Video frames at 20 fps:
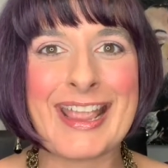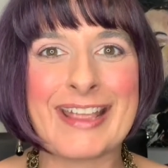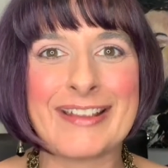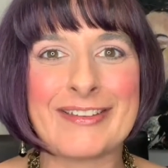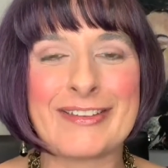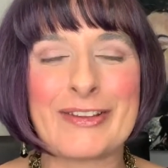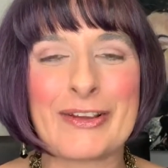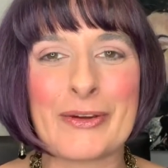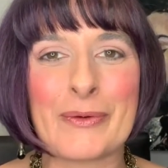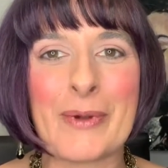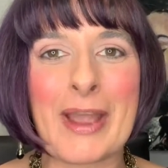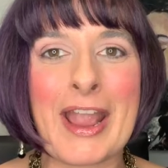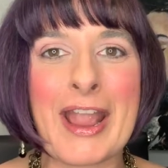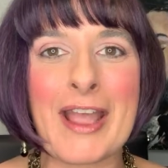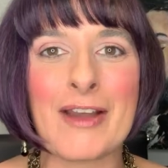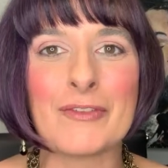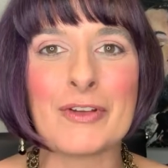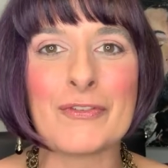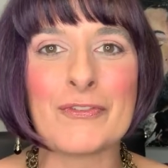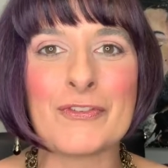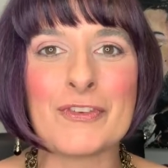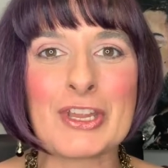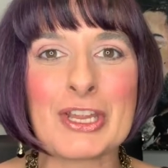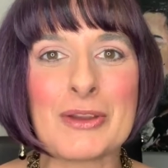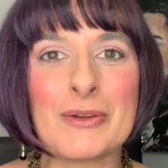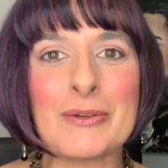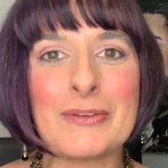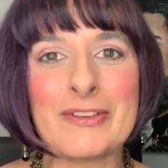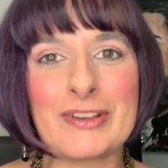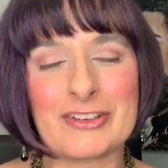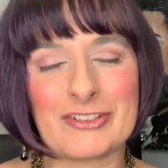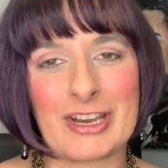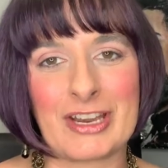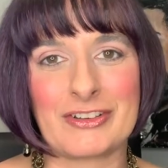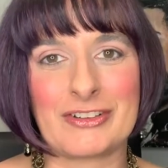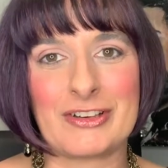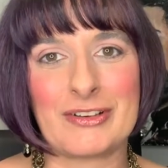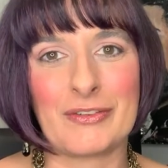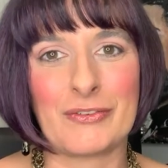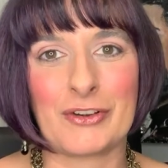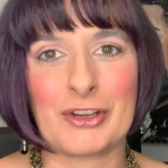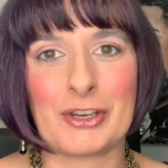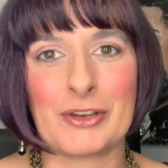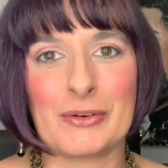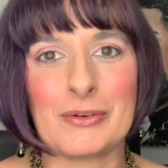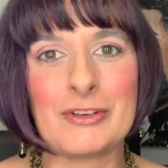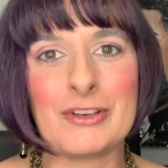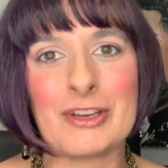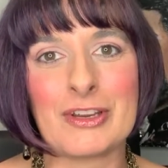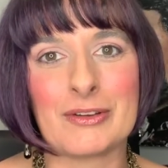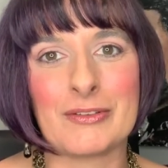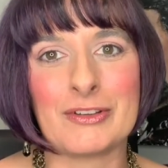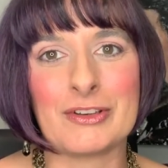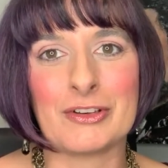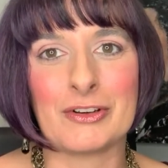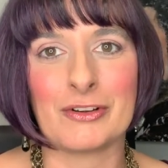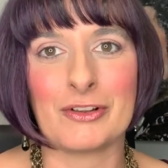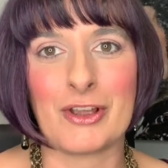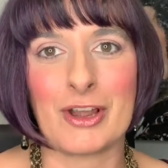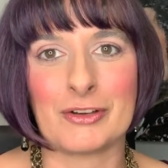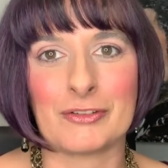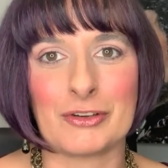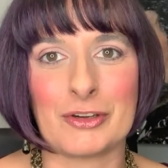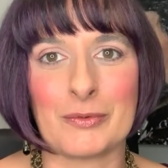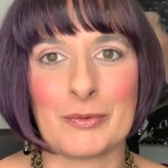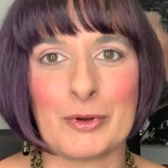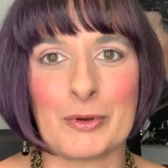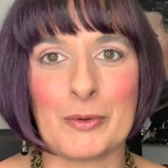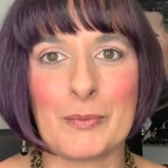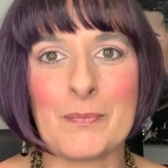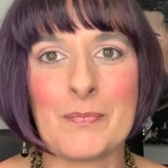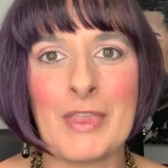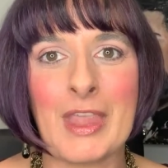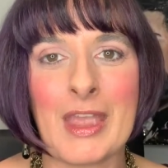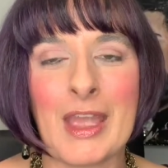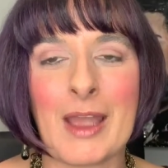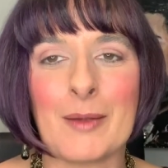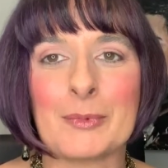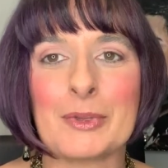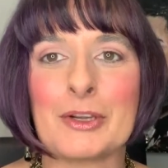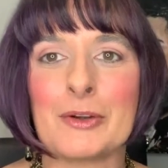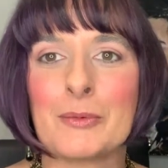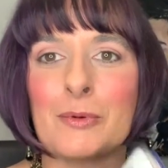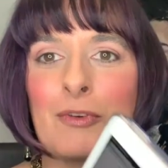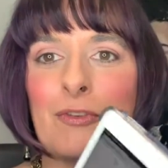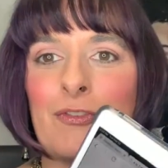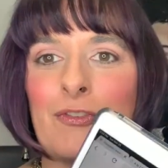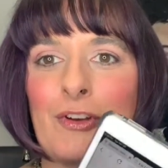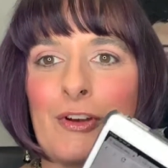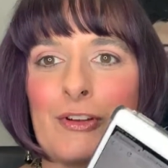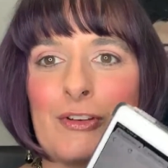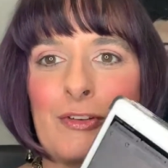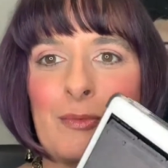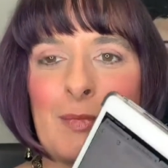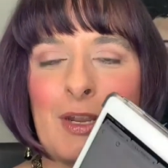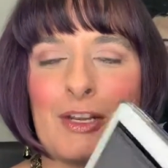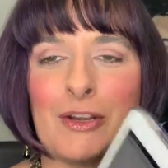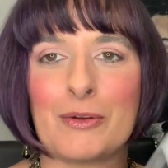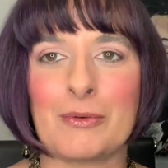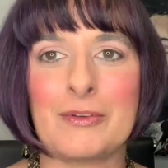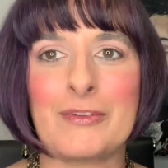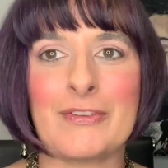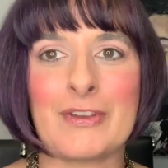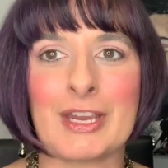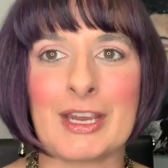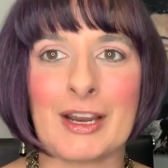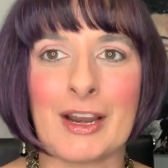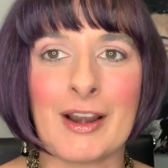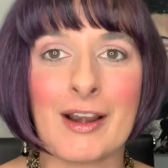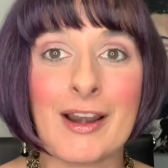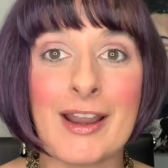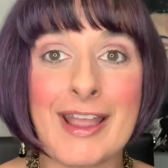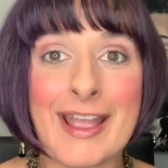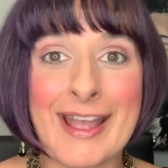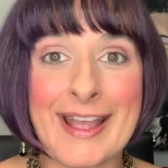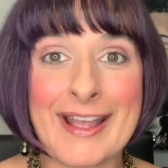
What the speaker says: So I have a few suggestions for you to use in your laundry room. I'm going to refer to my notes here.